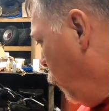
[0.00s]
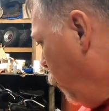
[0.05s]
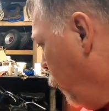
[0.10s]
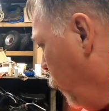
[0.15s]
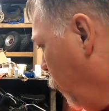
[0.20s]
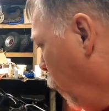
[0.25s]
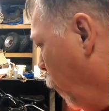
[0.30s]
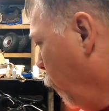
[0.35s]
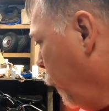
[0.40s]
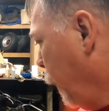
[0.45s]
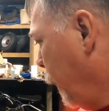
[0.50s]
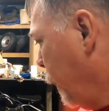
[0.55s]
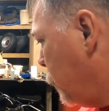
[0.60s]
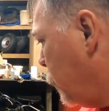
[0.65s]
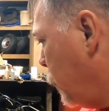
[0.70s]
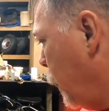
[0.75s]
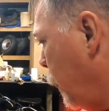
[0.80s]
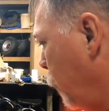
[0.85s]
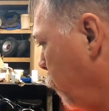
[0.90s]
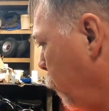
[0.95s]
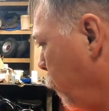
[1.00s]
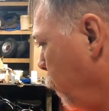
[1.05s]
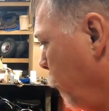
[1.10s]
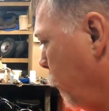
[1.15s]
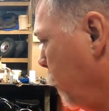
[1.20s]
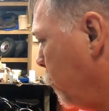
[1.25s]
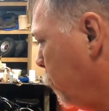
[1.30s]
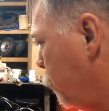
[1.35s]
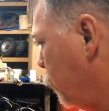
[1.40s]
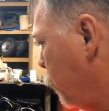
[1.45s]
with all that said, we've
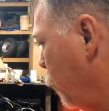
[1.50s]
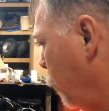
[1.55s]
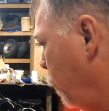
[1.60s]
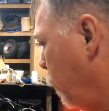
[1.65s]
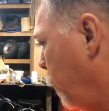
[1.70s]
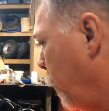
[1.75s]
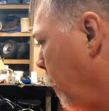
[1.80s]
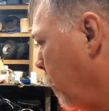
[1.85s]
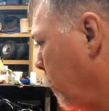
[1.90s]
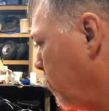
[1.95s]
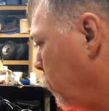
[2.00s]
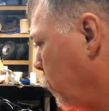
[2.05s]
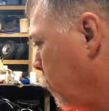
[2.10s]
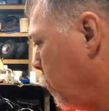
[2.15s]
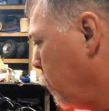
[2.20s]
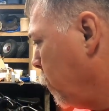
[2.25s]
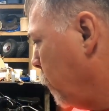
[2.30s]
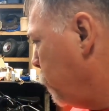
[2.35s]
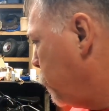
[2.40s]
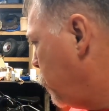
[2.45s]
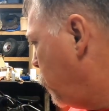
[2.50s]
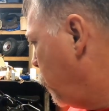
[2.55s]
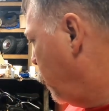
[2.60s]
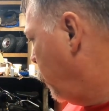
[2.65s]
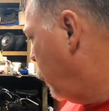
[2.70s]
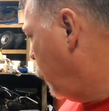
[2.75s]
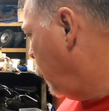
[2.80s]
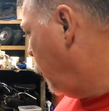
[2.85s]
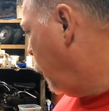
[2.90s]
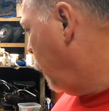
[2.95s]
got the jump box hooked up
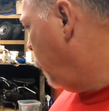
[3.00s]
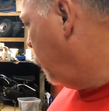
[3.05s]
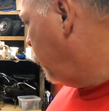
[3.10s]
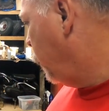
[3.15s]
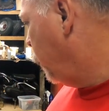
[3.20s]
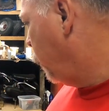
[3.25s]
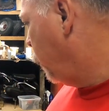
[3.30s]
to it. I'm going